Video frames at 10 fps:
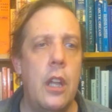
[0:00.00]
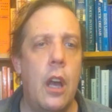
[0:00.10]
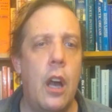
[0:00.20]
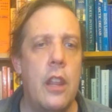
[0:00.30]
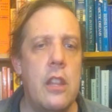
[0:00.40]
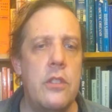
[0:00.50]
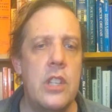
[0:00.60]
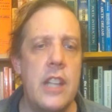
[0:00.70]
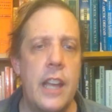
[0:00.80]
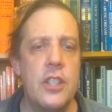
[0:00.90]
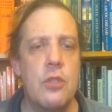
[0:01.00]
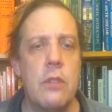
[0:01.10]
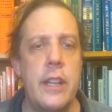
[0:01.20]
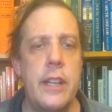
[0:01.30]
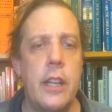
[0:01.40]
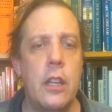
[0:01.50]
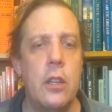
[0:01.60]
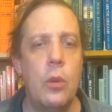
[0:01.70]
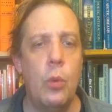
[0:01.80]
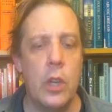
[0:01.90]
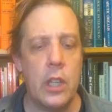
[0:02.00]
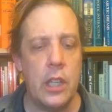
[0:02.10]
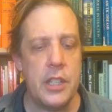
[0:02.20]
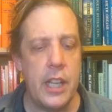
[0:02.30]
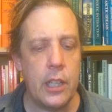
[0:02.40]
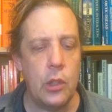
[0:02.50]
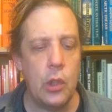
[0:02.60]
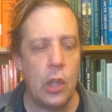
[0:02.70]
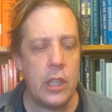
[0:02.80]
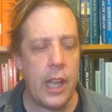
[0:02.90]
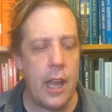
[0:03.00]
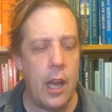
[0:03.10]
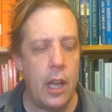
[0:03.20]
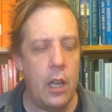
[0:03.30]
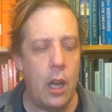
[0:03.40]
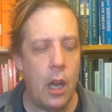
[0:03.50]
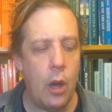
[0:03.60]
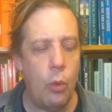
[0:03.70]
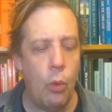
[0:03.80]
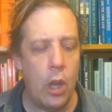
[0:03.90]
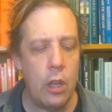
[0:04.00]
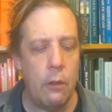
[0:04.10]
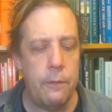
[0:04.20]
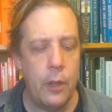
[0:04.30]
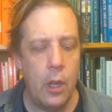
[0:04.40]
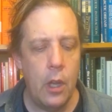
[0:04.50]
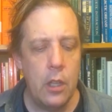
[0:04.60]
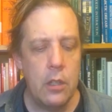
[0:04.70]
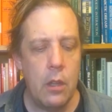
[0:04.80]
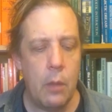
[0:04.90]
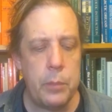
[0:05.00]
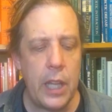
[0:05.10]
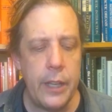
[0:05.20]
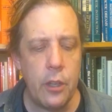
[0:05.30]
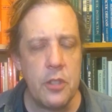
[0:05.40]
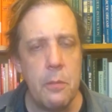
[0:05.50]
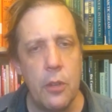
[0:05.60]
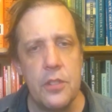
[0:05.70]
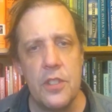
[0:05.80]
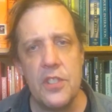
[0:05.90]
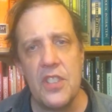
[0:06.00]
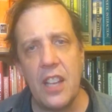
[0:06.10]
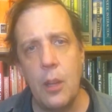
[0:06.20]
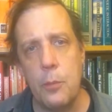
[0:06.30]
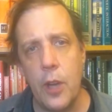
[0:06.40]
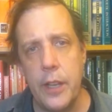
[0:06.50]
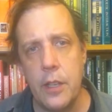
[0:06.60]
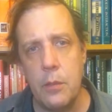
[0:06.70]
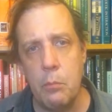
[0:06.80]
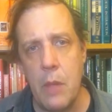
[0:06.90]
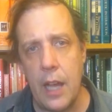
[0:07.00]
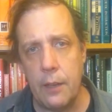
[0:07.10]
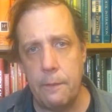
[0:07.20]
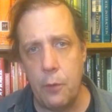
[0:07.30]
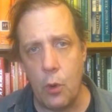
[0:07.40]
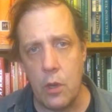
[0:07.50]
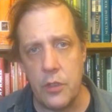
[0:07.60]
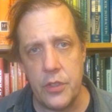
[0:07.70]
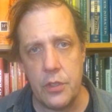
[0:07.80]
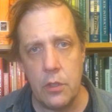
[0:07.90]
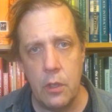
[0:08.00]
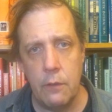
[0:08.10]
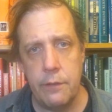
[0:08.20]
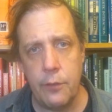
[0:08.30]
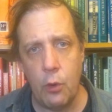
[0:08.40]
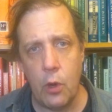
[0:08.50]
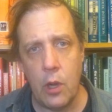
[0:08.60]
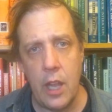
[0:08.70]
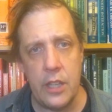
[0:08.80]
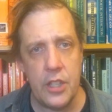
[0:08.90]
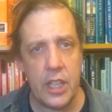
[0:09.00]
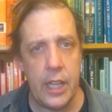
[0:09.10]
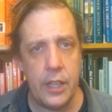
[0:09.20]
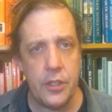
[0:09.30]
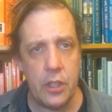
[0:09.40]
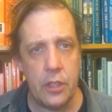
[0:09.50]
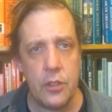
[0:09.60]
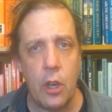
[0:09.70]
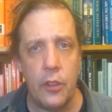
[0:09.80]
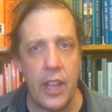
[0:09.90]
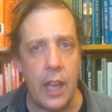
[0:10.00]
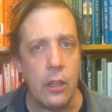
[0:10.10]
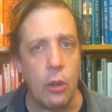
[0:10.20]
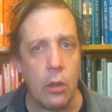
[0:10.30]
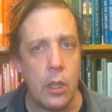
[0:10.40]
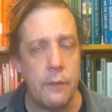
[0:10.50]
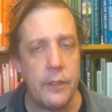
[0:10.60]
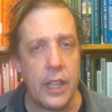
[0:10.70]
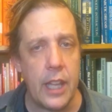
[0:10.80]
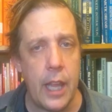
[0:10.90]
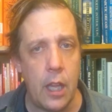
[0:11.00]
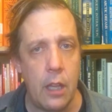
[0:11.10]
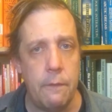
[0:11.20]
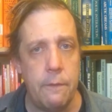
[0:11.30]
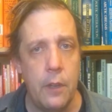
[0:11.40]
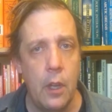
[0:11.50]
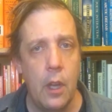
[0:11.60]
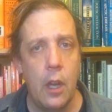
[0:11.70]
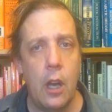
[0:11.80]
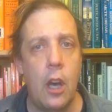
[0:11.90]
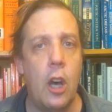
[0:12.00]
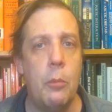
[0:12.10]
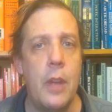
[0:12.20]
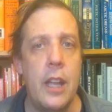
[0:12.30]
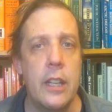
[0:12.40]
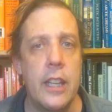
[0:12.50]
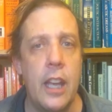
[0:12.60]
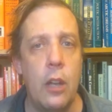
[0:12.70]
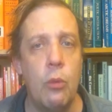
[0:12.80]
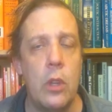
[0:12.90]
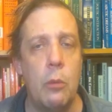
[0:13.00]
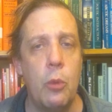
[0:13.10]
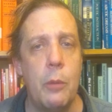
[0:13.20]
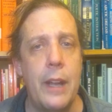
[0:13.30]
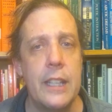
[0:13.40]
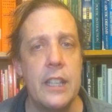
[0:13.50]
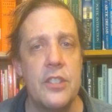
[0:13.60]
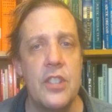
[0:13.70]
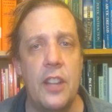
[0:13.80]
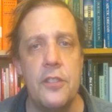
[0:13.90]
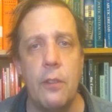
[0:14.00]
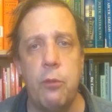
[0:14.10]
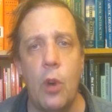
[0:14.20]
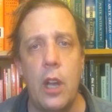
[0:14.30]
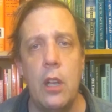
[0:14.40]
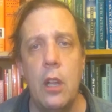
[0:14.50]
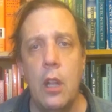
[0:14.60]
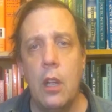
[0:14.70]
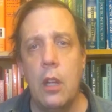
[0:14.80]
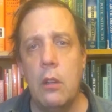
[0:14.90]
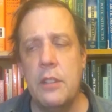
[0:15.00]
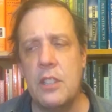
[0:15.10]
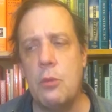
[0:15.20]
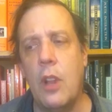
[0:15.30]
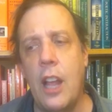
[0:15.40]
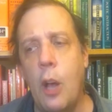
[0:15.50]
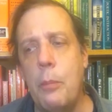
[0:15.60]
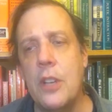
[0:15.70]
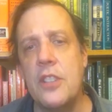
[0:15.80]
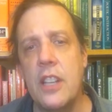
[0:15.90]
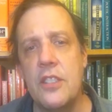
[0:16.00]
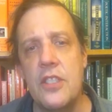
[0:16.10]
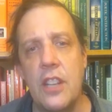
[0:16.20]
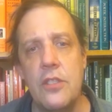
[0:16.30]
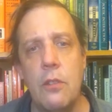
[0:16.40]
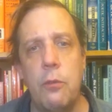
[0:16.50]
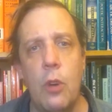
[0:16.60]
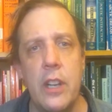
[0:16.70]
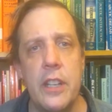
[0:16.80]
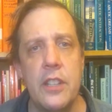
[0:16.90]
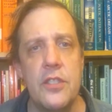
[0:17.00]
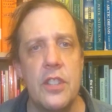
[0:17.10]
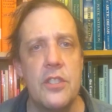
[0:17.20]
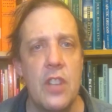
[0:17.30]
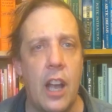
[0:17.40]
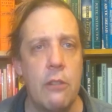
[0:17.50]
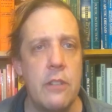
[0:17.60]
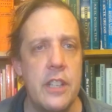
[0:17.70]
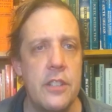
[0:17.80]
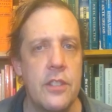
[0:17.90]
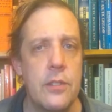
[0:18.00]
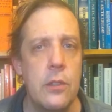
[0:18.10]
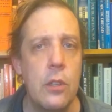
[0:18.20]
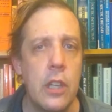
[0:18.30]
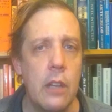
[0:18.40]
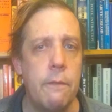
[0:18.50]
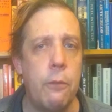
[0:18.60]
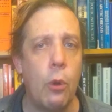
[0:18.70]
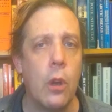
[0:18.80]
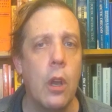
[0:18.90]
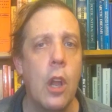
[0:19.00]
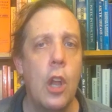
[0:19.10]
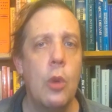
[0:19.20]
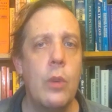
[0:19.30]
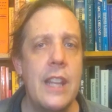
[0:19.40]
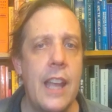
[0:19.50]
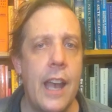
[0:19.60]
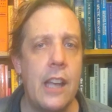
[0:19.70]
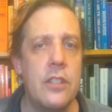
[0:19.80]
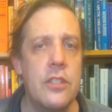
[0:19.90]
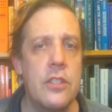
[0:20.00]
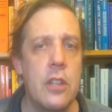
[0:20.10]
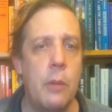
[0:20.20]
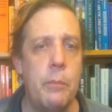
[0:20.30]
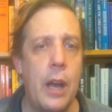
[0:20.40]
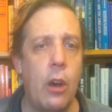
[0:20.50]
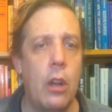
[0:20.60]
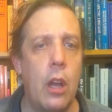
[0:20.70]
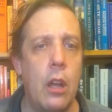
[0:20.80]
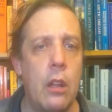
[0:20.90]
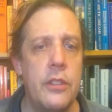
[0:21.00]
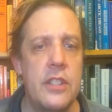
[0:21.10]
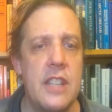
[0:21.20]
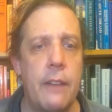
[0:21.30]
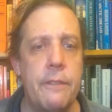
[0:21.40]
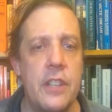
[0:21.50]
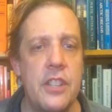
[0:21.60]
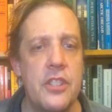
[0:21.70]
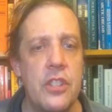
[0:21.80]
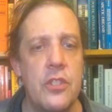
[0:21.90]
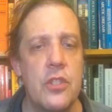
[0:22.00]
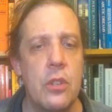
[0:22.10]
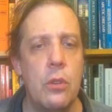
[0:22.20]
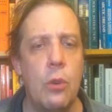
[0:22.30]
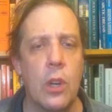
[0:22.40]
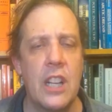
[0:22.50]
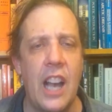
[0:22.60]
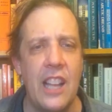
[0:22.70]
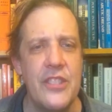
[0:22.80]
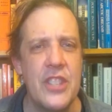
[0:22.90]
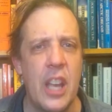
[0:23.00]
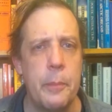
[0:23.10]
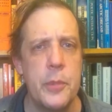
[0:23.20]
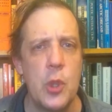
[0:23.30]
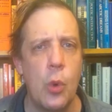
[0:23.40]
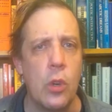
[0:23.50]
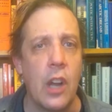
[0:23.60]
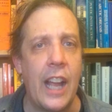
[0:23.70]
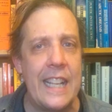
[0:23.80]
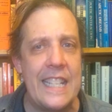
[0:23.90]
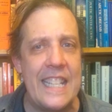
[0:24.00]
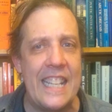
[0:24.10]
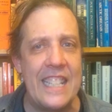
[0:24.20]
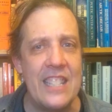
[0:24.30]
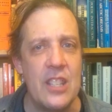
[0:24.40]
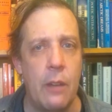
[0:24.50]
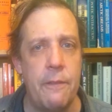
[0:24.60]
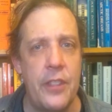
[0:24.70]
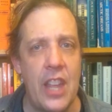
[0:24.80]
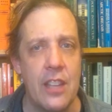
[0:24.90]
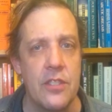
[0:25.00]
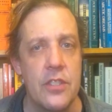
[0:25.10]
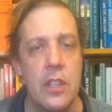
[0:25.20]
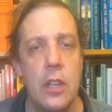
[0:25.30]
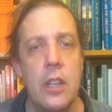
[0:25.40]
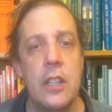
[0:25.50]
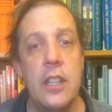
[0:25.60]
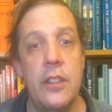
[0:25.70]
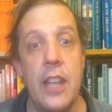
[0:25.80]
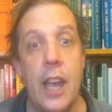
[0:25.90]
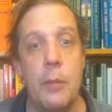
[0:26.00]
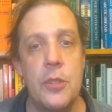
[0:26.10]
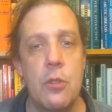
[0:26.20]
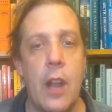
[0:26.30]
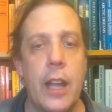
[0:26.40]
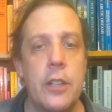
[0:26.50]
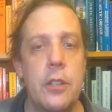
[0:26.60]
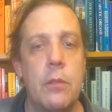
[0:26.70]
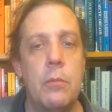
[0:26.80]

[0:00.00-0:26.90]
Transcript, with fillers: Uh, in the next reading, we're going to take a look at uh, one of Plato's most celebrated metaphors for education. It's called the Allegory of the Cave. Um, and again, we'll, we might get a sense of what this will help us get a sense of what it is that Socrates is looking for when he asks about the definitions or concepts or ideas of things in the abstract.